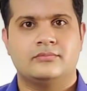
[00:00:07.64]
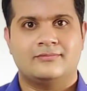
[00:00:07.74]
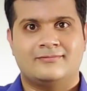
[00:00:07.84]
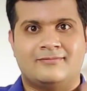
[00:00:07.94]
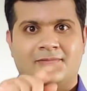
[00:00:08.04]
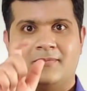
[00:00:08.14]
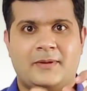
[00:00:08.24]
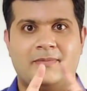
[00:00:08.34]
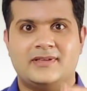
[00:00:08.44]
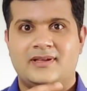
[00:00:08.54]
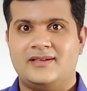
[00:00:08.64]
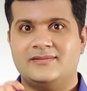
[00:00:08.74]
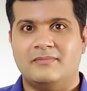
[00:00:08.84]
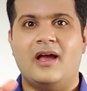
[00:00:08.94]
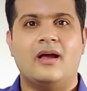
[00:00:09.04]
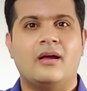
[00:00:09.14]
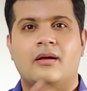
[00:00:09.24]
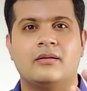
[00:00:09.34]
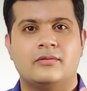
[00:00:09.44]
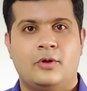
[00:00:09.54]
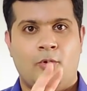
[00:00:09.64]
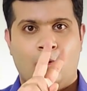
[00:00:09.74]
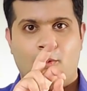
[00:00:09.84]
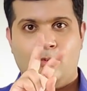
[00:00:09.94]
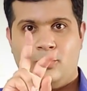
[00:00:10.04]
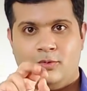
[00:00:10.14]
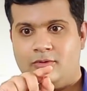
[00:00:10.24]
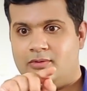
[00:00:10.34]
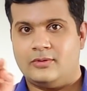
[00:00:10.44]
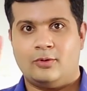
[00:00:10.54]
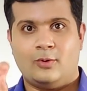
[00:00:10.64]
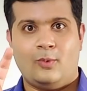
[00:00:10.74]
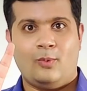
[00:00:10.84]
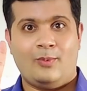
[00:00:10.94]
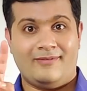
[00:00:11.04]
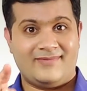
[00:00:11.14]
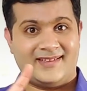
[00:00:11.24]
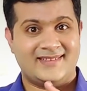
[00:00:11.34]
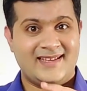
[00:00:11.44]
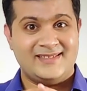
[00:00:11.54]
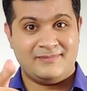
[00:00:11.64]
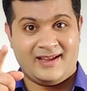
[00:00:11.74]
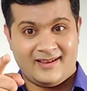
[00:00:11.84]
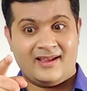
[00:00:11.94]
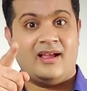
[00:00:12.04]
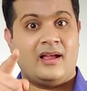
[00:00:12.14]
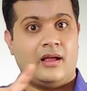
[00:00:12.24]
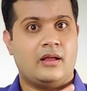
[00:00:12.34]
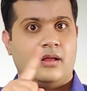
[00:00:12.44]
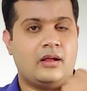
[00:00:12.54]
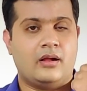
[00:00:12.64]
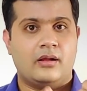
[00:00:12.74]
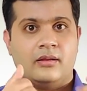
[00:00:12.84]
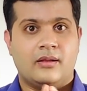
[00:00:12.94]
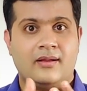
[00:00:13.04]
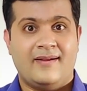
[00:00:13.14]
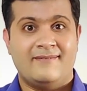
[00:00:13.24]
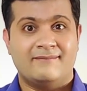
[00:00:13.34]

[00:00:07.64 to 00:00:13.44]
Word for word: income tax filing deadlines for financial year 2020-2021 have been extended.